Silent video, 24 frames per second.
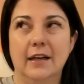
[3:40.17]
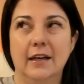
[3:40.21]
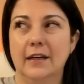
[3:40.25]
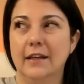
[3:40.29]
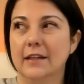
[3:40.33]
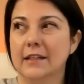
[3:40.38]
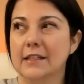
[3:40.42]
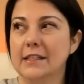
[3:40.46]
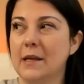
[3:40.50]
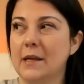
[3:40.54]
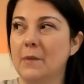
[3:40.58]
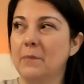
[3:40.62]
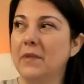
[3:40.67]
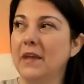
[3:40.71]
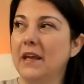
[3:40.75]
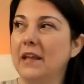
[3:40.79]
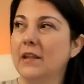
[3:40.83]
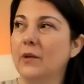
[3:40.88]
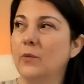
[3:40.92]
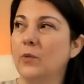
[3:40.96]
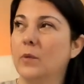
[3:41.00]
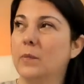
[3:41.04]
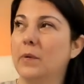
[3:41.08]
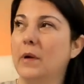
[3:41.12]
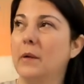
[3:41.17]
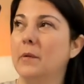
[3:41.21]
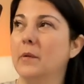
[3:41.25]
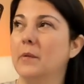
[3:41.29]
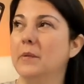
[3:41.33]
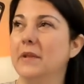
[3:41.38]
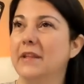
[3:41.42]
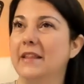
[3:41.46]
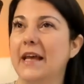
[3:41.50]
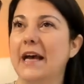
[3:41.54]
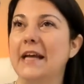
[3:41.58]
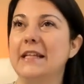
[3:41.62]
Something that will
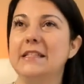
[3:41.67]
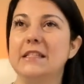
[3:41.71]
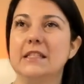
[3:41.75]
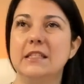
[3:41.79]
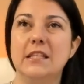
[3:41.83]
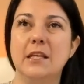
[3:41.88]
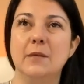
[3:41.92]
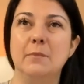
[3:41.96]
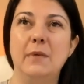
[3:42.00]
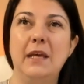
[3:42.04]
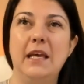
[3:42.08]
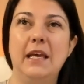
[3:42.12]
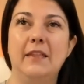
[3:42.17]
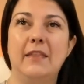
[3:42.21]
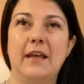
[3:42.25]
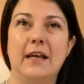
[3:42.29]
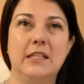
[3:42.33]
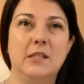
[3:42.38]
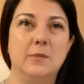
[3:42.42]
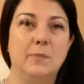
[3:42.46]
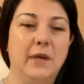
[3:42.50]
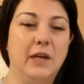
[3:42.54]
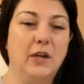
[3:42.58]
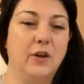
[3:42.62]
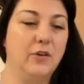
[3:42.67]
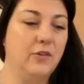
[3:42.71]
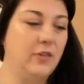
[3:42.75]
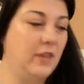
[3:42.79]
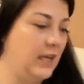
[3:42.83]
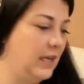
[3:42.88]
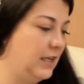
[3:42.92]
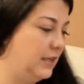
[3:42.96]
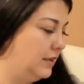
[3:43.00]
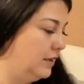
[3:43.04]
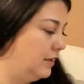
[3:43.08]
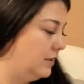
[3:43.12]
probably, that to me, that's bigger
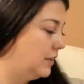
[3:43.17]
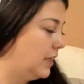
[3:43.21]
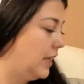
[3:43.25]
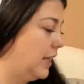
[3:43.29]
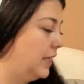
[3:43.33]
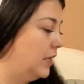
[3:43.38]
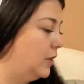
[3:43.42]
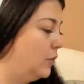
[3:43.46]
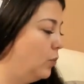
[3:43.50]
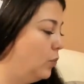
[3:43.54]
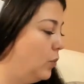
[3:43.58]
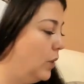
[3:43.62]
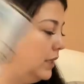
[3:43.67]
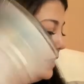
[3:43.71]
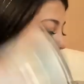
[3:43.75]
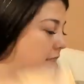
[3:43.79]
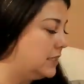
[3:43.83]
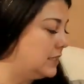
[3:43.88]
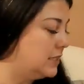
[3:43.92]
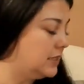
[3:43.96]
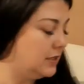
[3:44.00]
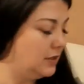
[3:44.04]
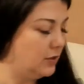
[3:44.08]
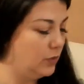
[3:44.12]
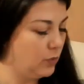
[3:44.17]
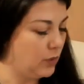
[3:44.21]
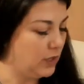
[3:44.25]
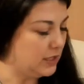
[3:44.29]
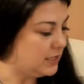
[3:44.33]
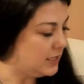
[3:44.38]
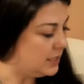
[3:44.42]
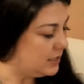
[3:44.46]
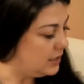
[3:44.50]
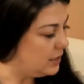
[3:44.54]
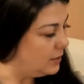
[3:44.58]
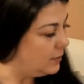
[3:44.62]
than like what's
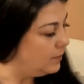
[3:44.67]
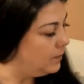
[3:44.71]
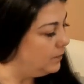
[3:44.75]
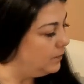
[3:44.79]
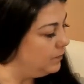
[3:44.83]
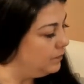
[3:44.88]
the